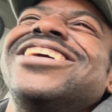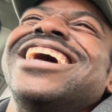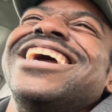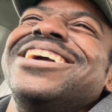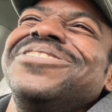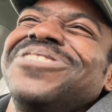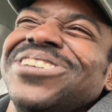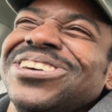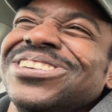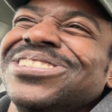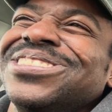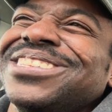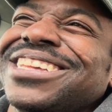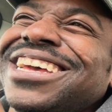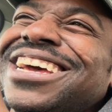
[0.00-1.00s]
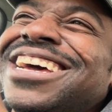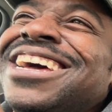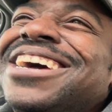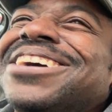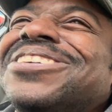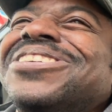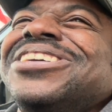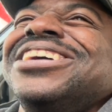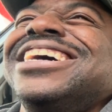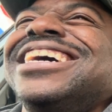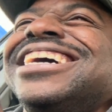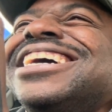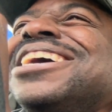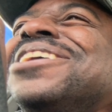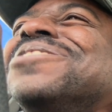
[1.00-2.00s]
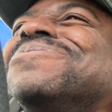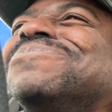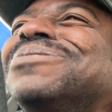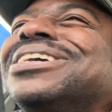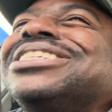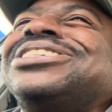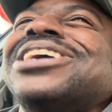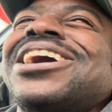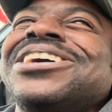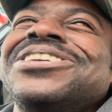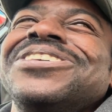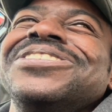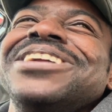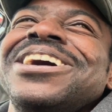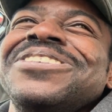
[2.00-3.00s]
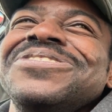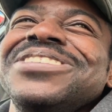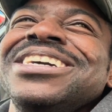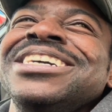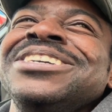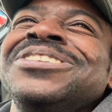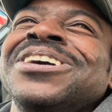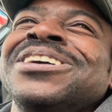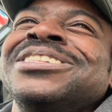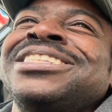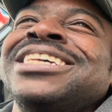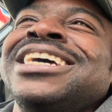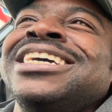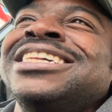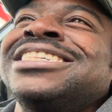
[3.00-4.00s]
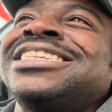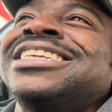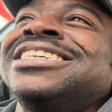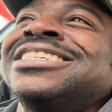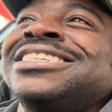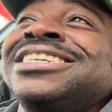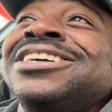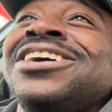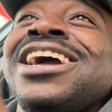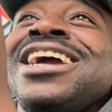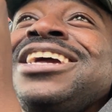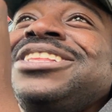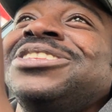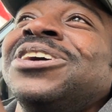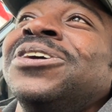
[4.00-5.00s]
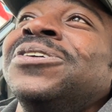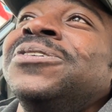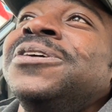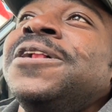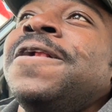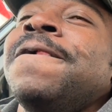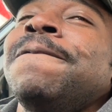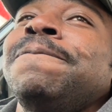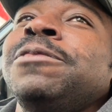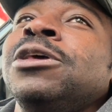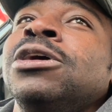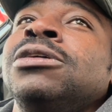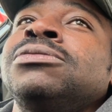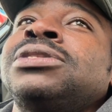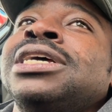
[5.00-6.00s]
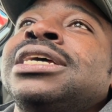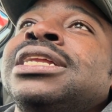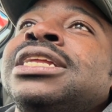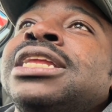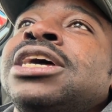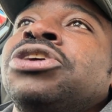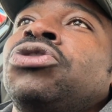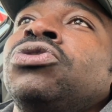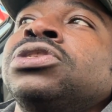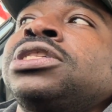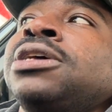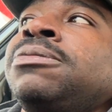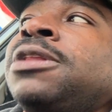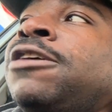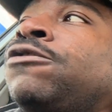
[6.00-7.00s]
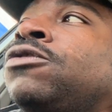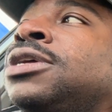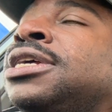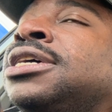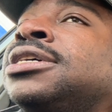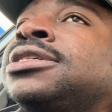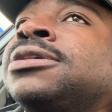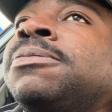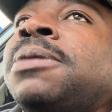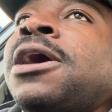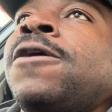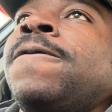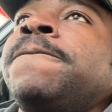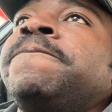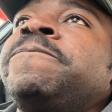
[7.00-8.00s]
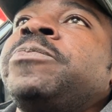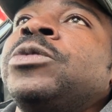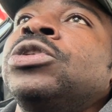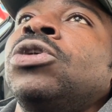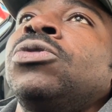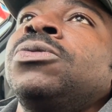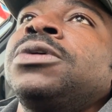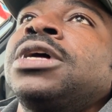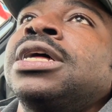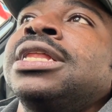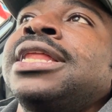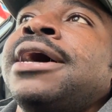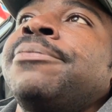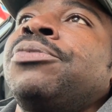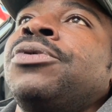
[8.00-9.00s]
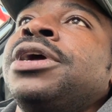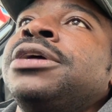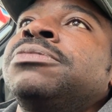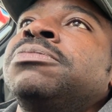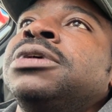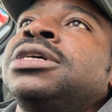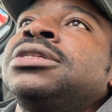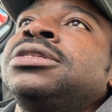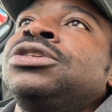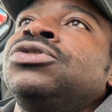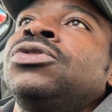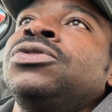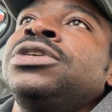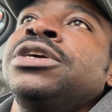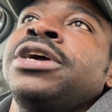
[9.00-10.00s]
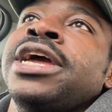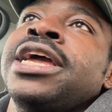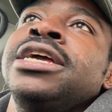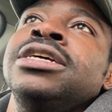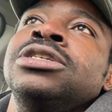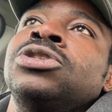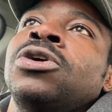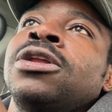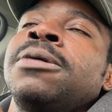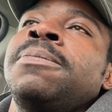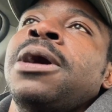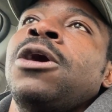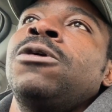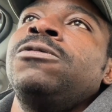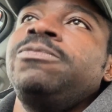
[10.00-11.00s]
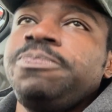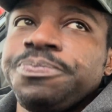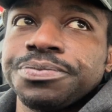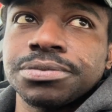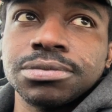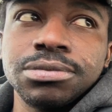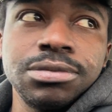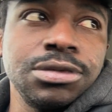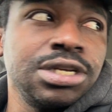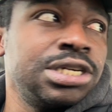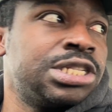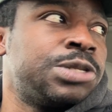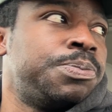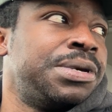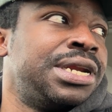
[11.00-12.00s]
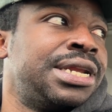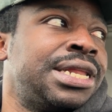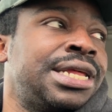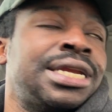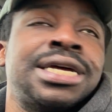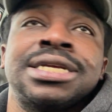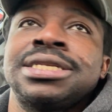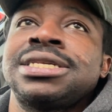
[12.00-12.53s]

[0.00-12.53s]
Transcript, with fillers: the eight words. but y'all know what I mean. You know what I'm saying? It's, it's year eight though. You know what I'm saying? And on some level, it is about, you know, collaborating, but, you know, year eight is all about spending a lot of